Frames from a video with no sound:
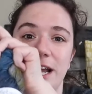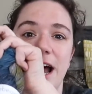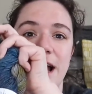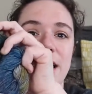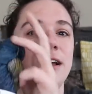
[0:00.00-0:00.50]

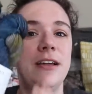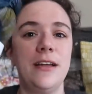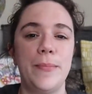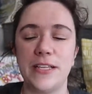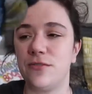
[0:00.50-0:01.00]
Die,
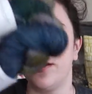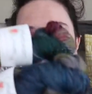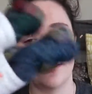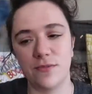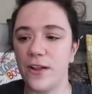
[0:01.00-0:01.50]
Best
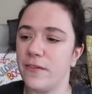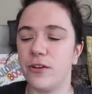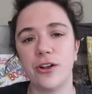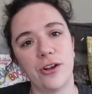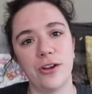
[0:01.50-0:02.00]
Friends
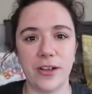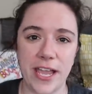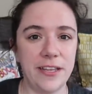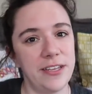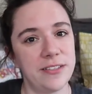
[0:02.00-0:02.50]
Forever,
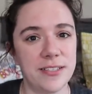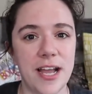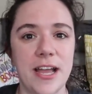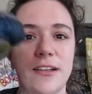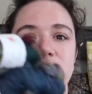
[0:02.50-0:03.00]
eighties
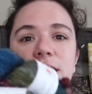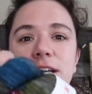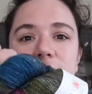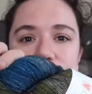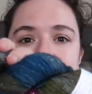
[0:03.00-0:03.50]
style.
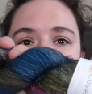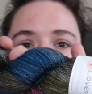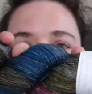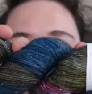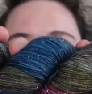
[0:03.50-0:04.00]
So
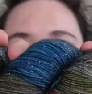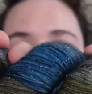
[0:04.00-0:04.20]
nice deep